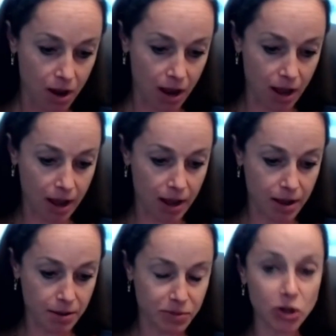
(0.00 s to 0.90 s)

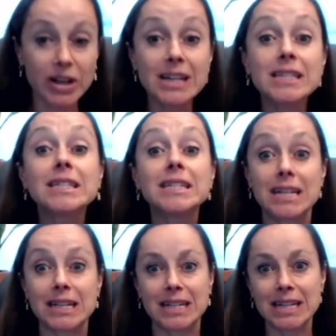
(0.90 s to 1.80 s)
um, your
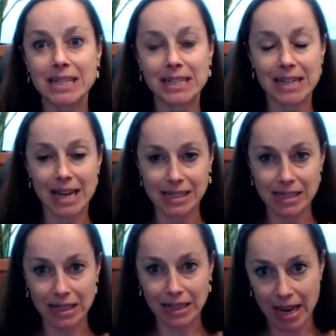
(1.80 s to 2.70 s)
instinct isn't to
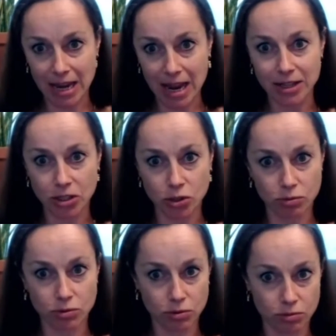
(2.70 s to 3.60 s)
escalate as
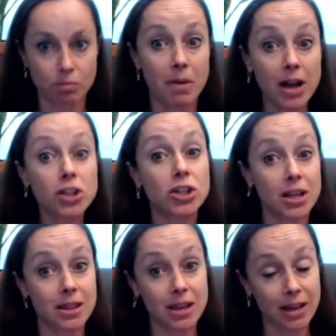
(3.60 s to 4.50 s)
much
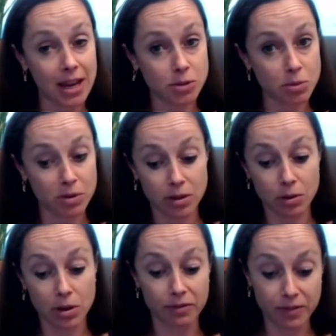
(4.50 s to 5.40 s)
in the engagement with a,
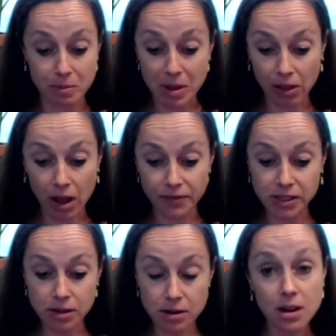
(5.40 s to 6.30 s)
a female
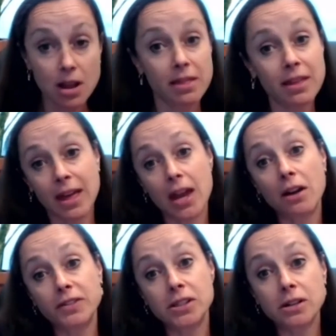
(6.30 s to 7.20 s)
officer then that
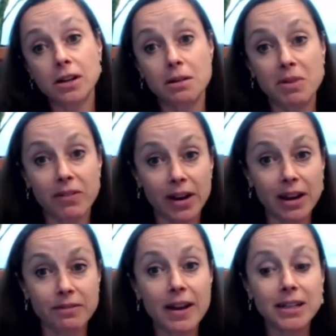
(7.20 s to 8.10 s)
officer can be very
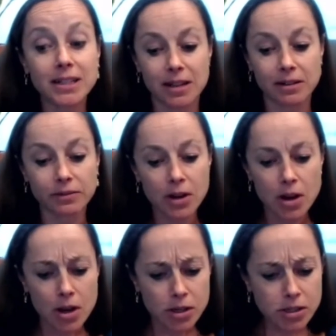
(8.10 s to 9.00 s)
effective
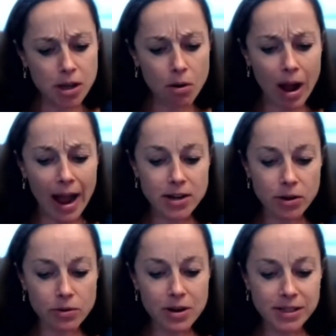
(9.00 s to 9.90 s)
so i
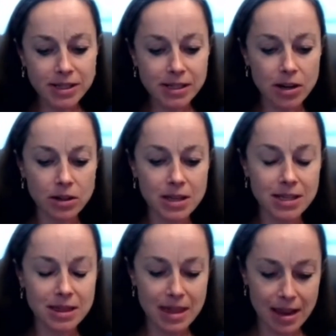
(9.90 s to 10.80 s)
don't necessarily
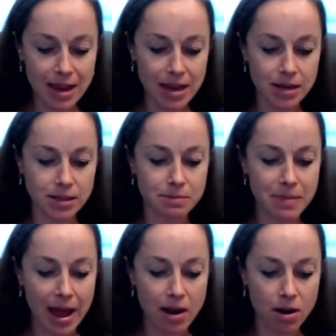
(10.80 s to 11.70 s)
think it is a
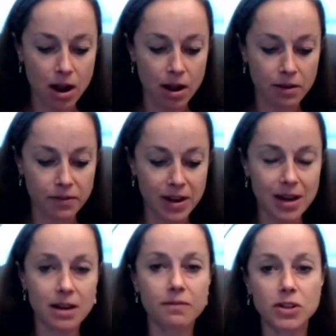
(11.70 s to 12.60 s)
matter of an
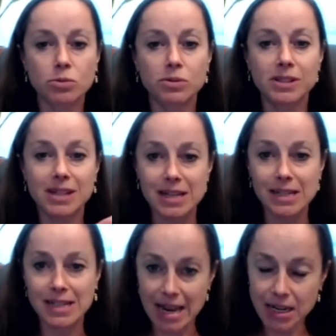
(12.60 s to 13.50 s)
individual's
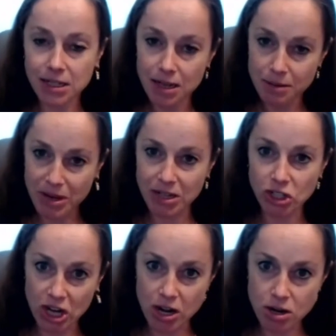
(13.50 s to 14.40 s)
intent being
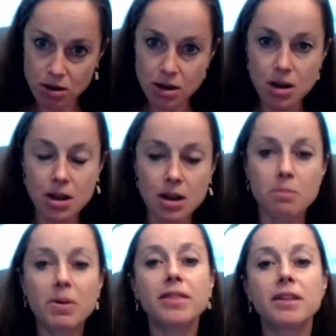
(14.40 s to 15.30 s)
gendered
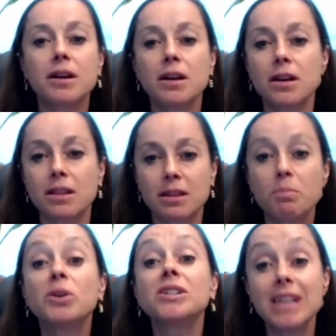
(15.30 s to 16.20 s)
but the the
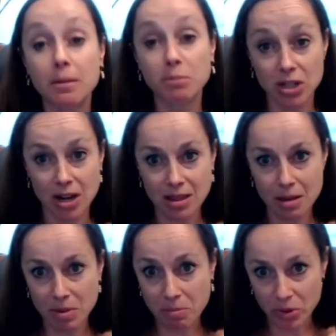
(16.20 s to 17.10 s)
perception that
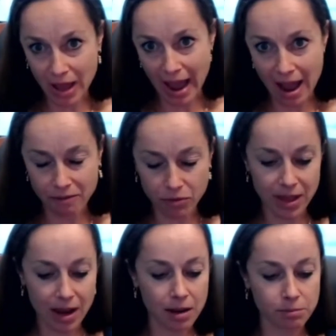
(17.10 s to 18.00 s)
people have when
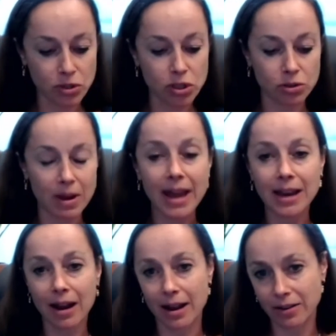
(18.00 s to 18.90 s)
they come to any
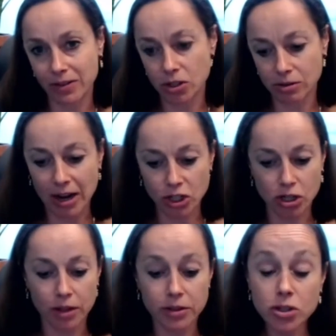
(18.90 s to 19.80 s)
kind of interaction
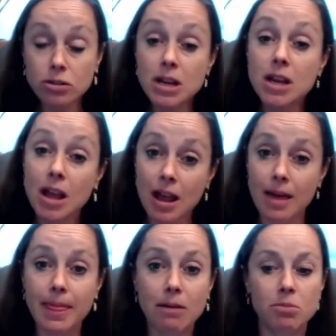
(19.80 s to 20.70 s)
on the street
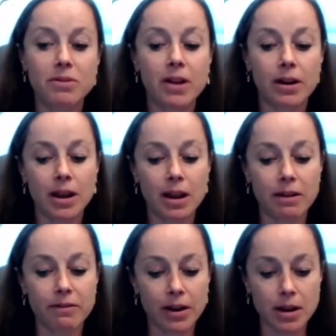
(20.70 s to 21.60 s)
and that will be very,
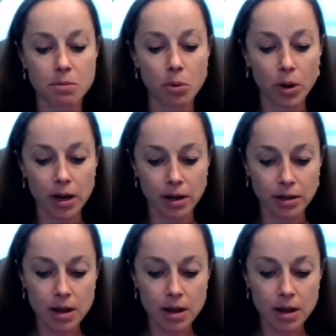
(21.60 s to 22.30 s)
very important.